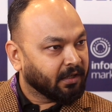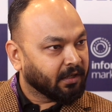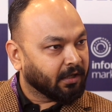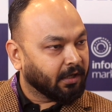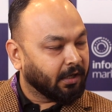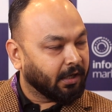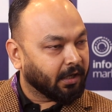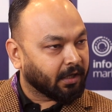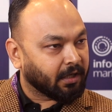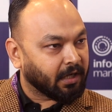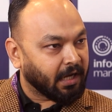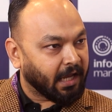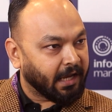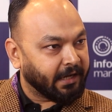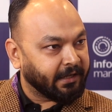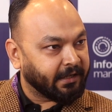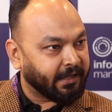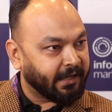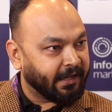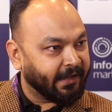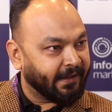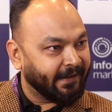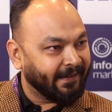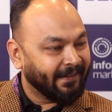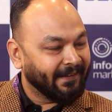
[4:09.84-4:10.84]
uh,
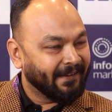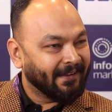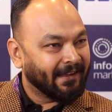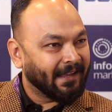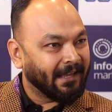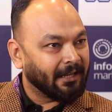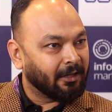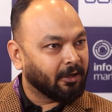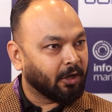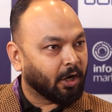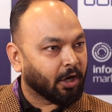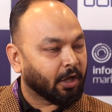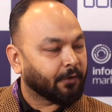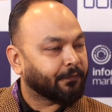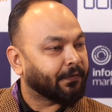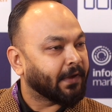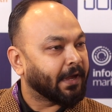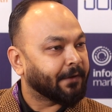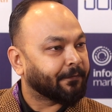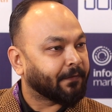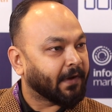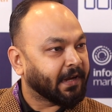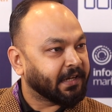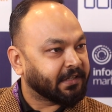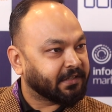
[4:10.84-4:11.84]
clientele. A lot of
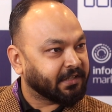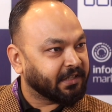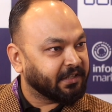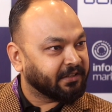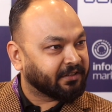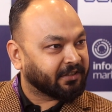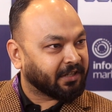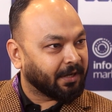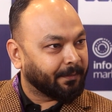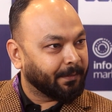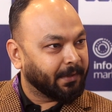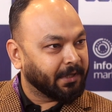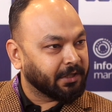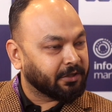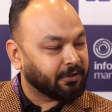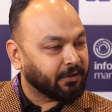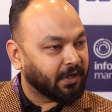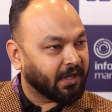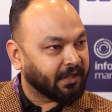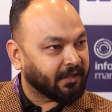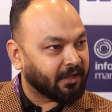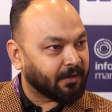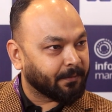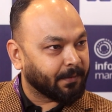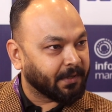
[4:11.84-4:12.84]
FITs coming
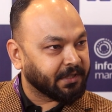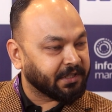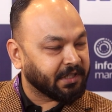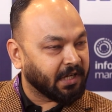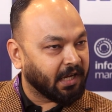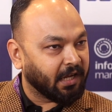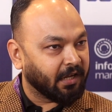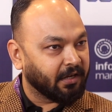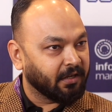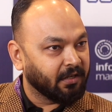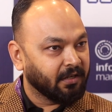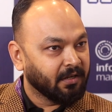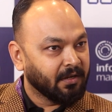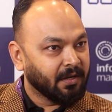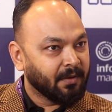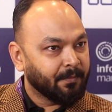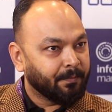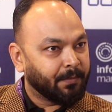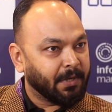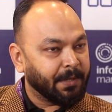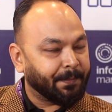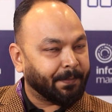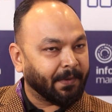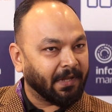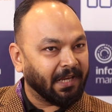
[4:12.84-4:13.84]
to Azerbaijan
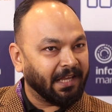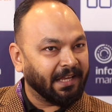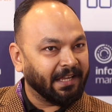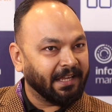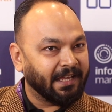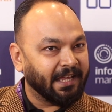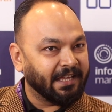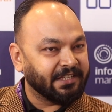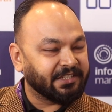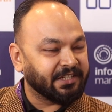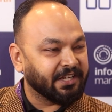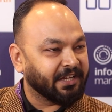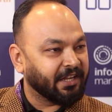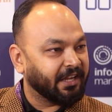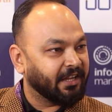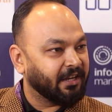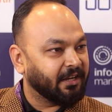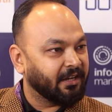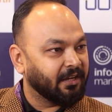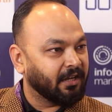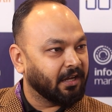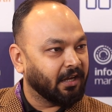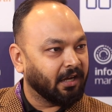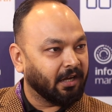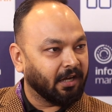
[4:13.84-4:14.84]
people engaging
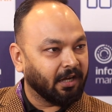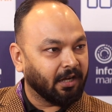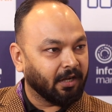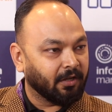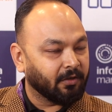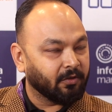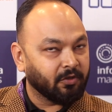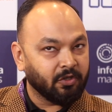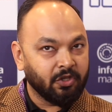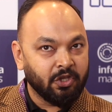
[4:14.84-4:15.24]
in uh,